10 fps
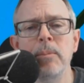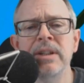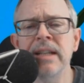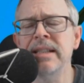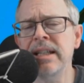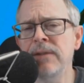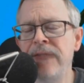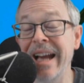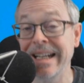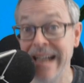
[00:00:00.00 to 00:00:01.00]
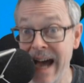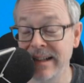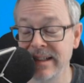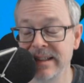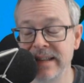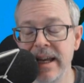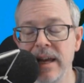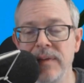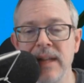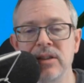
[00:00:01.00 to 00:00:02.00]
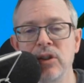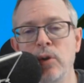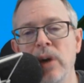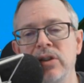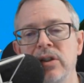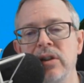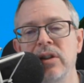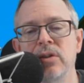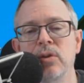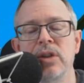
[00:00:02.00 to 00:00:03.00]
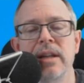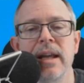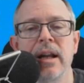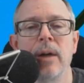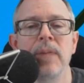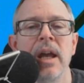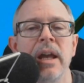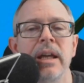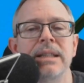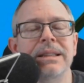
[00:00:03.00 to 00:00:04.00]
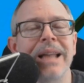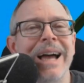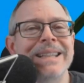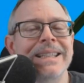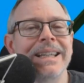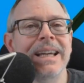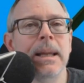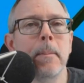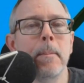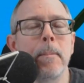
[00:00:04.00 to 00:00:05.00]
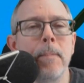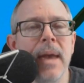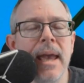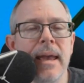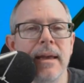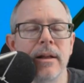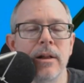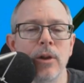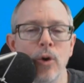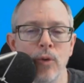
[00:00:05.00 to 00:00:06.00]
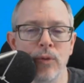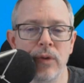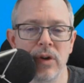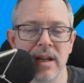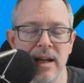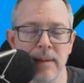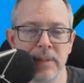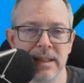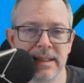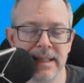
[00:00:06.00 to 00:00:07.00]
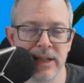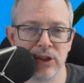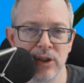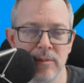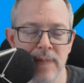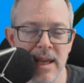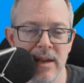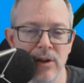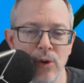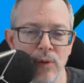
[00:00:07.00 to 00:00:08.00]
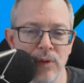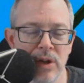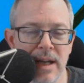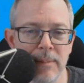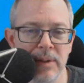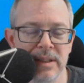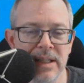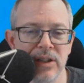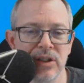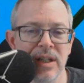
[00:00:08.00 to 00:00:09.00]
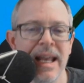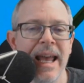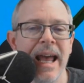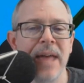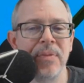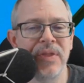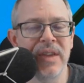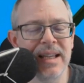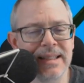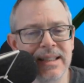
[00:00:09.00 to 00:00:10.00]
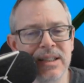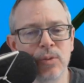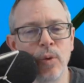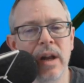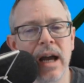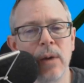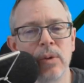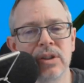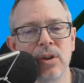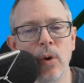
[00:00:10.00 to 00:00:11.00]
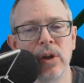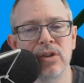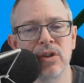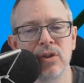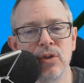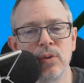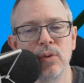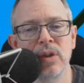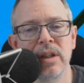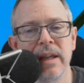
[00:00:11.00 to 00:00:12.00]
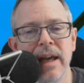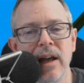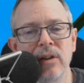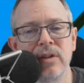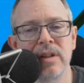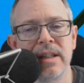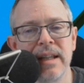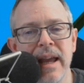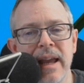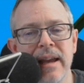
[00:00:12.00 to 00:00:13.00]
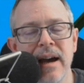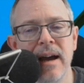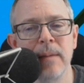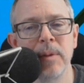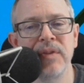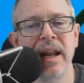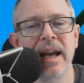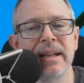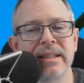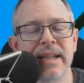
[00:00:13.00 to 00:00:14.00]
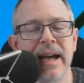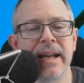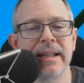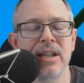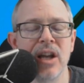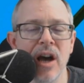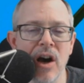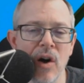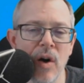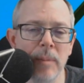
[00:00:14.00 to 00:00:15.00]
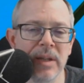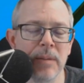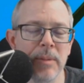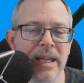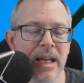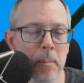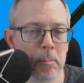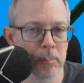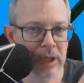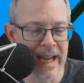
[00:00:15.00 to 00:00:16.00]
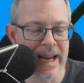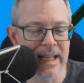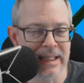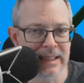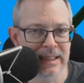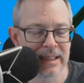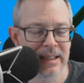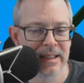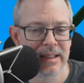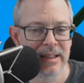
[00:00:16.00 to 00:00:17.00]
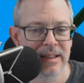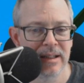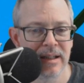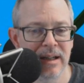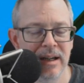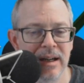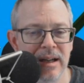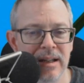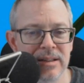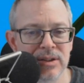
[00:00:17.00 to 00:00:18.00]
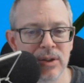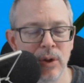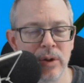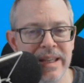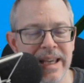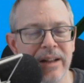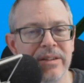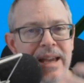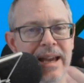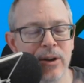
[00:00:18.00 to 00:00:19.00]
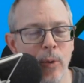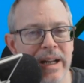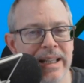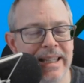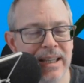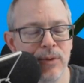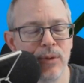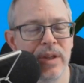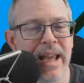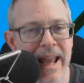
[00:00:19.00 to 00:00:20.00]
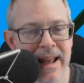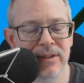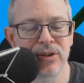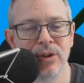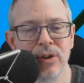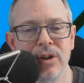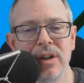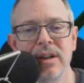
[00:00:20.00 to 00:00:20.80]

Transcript: But does he, in fact, not say it? That's the question here, so check that out. It's classic. Male overcompensation. Male overcompensation. And this is what I was going to do the LTA on, but then I decided, no, I'm going to make it a blank. So in the LTA, I don't want to give you the answer.